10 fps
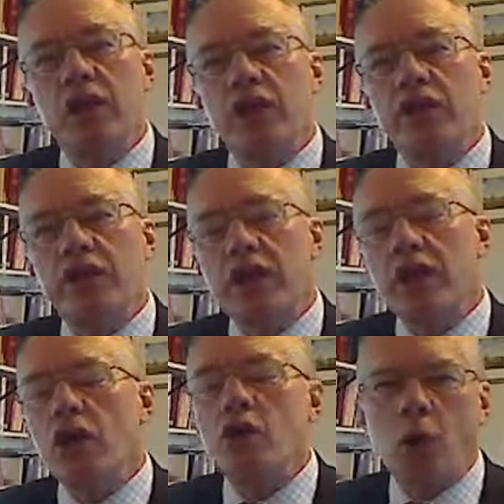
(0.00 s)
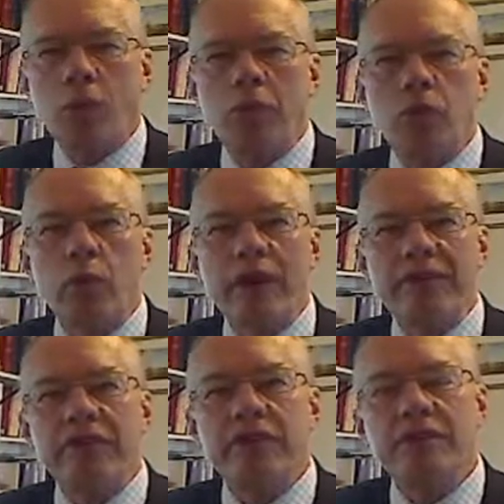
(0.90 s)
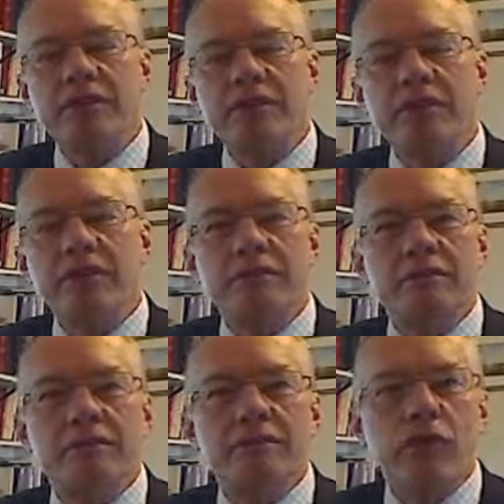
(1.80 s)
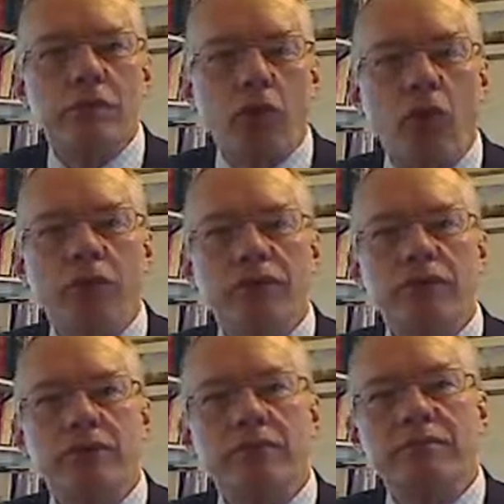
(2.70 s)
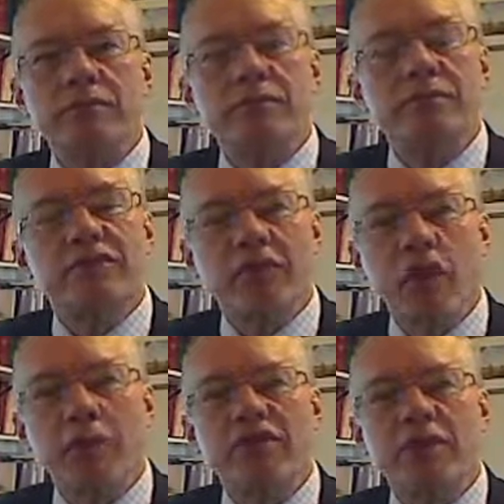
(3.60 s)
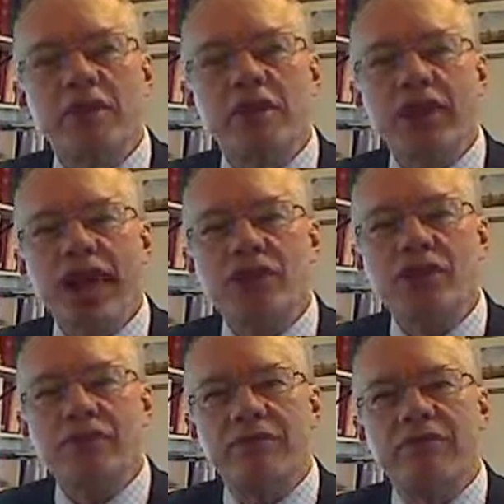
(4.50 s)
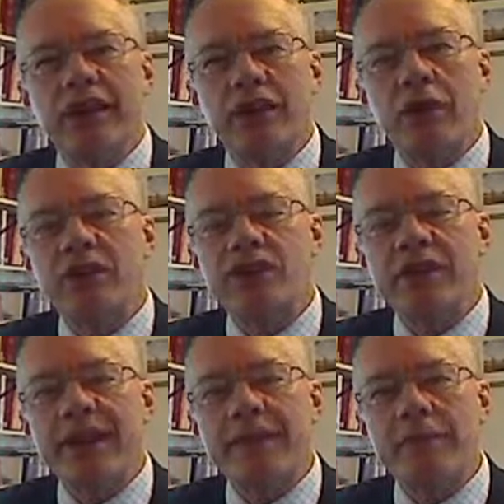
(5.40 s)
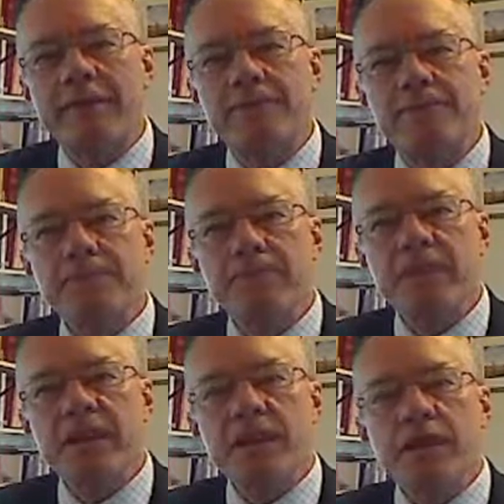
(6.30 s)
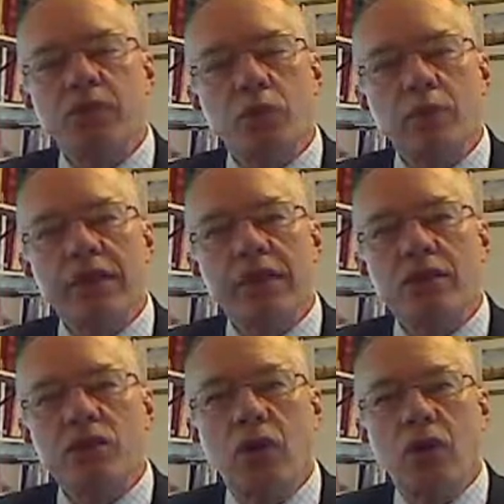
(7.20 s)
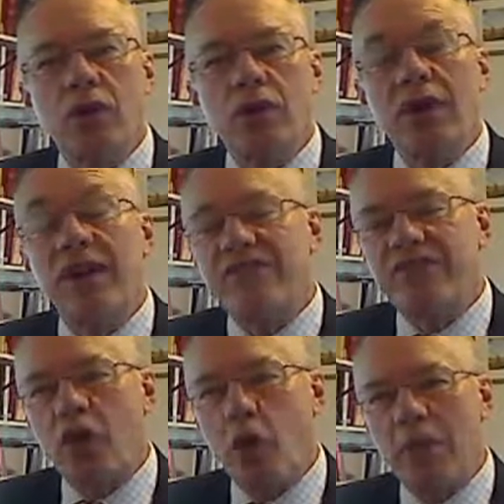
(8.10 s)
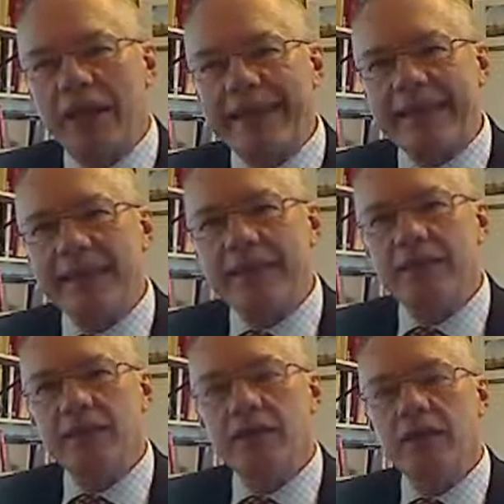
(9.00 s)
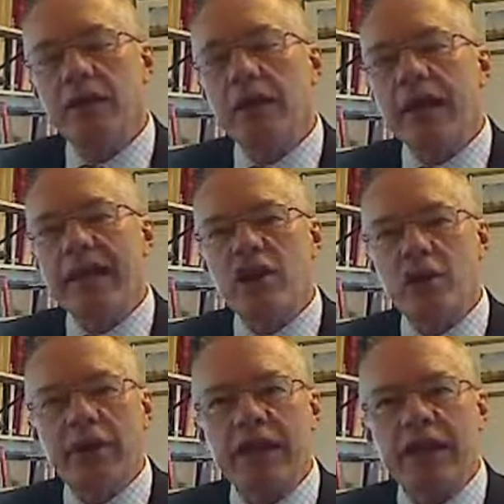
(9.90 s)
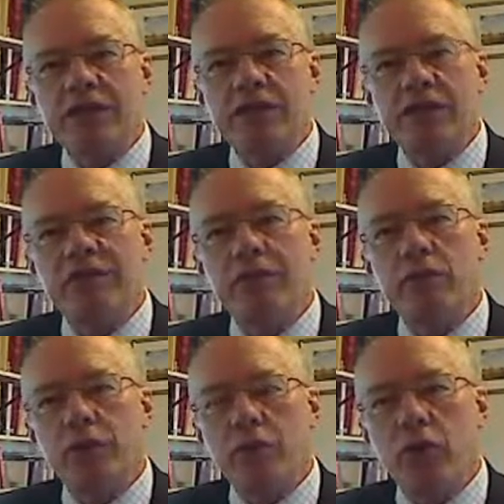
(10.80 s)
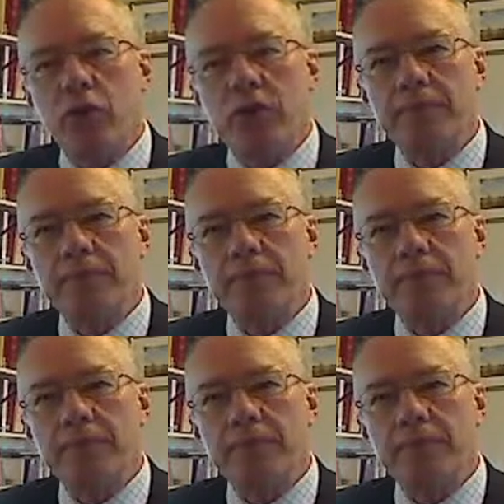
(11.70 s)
The normal reference report or form of communication of your valuation argument is what we call formally a comprehensive report,